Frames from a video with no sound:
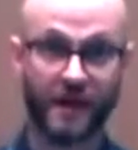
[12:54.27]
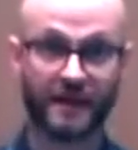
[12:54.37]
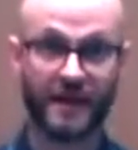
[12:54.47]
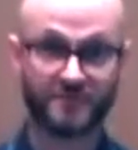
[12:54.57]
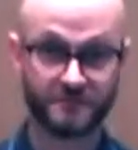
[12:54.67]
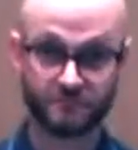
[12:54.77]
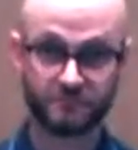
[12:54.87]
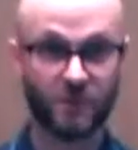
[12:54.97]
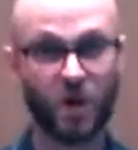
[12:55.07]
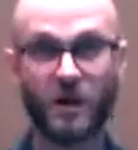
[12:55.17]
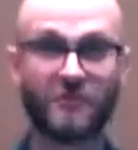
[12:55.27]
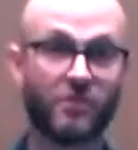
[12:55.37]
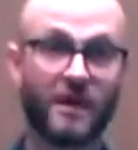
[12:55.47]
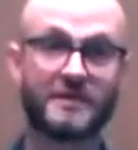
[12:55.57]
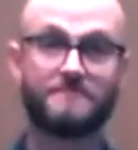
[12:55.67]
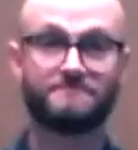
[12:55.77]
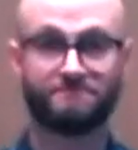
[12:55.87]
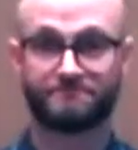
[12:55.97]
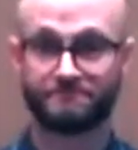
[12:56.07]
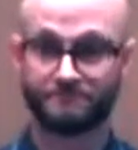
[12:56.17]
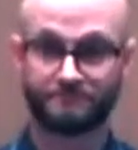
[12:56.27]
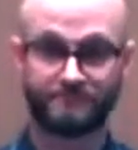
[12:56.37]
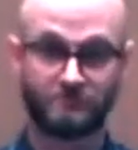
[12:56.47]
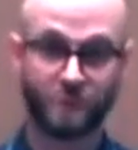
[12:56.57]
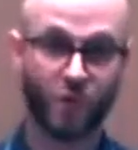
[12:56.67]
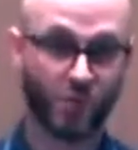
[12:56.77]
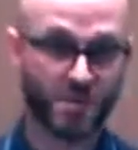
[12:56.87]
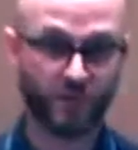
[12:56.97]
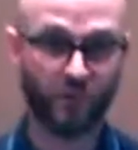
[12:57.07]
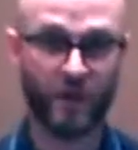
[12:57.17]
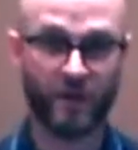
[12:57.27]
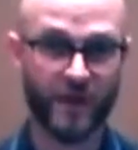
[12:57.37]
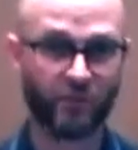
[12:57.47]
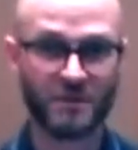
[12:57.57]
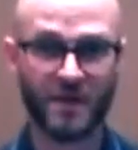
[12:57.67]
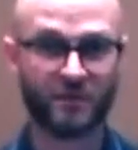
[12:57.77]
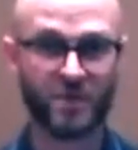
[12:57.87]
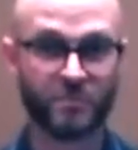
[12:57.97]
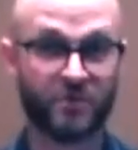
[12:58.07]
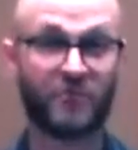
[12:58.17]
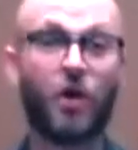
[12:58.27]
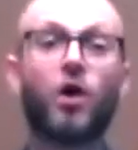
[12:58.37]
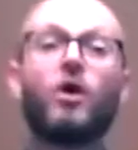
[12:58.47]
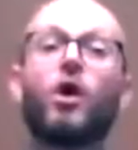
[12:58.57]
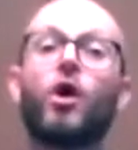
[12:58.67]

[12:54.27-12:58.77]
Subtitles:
right, left, or left, right, whichever way around, whichever you prefer.